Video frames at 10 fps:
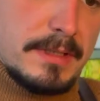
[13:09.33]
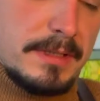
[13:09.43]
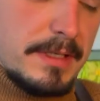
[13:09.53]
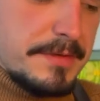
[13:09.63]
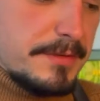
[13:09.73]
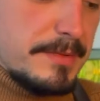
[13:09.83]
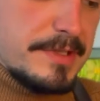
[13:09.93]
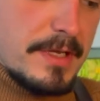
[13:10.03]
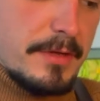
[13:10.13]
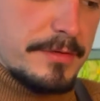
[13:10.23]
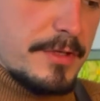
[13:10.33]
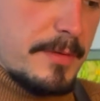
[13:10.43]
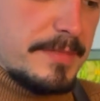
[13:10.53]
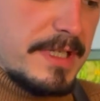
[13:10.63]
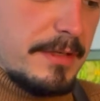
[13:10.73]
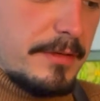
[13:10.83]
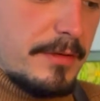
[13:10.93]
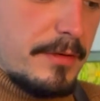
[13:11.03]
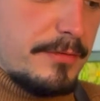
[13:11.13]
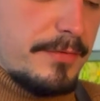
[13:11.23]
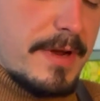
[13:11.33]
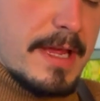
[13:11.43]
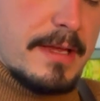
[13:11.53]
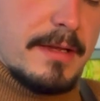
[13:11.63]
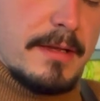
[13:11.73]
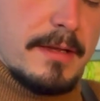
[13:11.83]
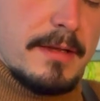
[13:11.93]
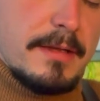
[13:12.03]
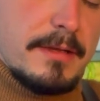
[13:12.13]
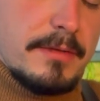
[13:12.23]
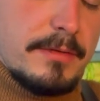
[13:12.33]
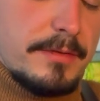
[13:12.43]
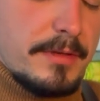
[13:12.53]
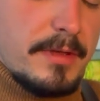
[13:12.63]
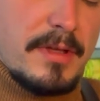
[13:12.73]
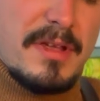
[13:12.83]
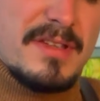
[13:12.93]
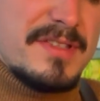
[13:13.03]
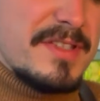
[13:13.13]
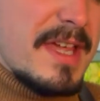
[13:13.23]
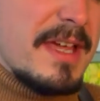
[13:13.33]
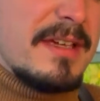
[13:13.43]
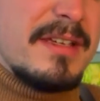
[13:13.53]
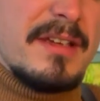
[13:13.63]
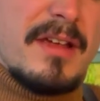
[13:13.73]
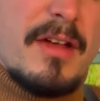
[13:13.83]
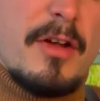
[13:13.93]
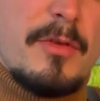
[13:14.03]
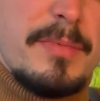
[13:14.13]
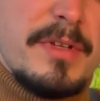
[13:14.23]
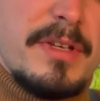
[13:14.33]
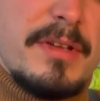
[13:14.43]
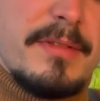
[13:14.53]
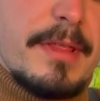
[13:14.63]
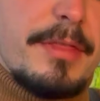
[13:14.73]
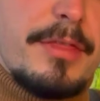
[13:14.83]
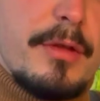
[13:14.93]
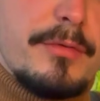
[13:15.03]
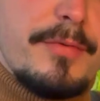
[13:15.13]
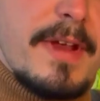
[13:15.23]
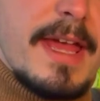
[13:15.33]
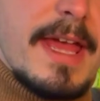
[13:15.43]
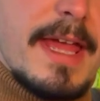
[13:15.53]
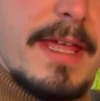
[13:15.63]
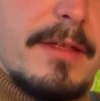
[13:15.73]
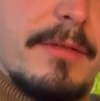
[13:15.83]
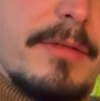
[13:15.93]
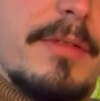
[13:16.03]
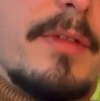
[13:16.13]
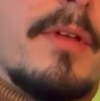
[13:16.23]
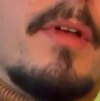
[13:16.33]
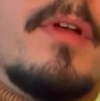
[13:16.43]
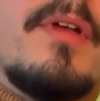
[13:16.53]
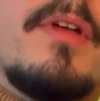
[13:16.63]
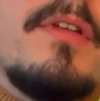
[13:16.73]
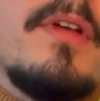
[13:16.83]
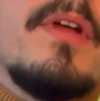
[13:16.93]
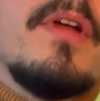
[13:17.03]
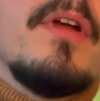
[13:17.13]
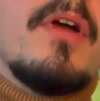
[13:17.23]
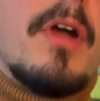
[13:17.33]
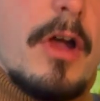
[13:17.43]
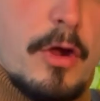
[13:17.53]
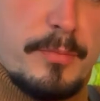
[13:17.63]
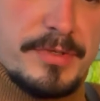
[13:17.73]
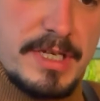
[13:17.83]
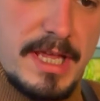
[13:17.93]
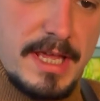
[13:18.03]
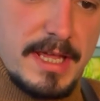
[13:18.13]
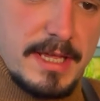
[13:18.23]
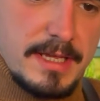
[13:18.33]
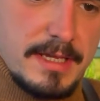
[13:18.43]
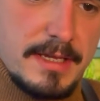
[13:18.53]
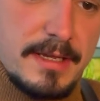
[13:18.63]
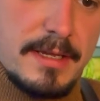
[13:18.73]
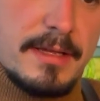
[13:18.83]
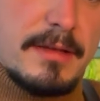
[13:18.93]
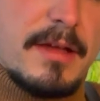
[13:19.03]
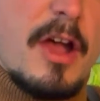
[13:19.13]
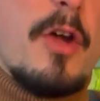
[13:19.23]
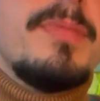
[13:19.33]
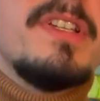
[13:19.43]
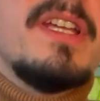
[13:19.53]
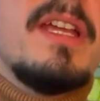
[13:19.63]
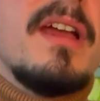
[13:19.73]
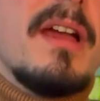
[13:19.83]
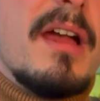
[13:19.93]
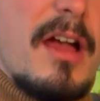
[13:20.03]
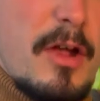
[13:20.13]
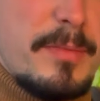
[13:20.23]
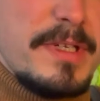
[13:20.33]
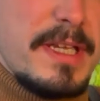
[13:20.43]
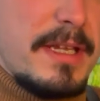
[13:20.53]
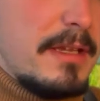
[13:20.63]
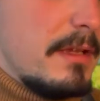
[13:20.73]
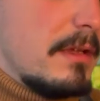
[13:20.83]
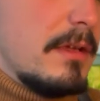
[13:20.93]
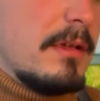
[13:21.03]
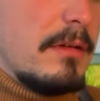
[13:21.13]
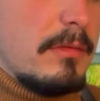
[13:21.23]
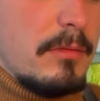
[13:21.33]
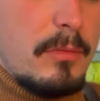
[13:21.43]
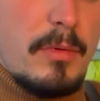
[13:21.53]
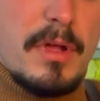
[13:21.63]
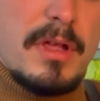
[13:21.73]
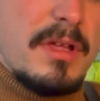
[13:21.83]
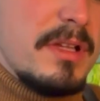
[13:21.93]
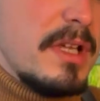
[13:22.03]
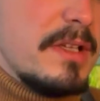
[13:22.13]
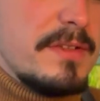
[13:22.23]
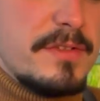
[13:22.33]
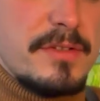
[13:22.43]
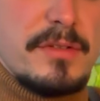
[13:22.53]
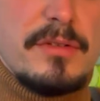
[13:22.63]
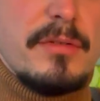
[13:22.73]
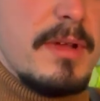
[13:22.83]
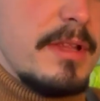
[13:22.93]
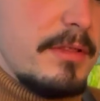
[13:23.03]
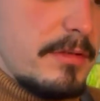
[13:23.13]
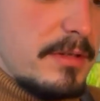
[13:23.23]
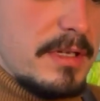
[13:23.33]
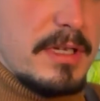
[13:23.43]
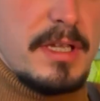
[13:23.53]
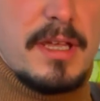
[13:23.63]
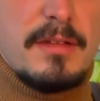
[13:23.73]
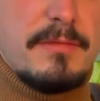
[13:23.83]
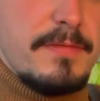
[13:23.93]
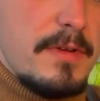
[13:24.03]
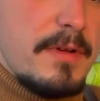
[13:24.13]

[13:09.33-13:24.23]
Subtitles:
Okay, so we start on top D, 3rd fret, 3rd, 2nd, open, then 3rd fret A, 3rd, open A, open D, open D, 1 and 2 and 3 and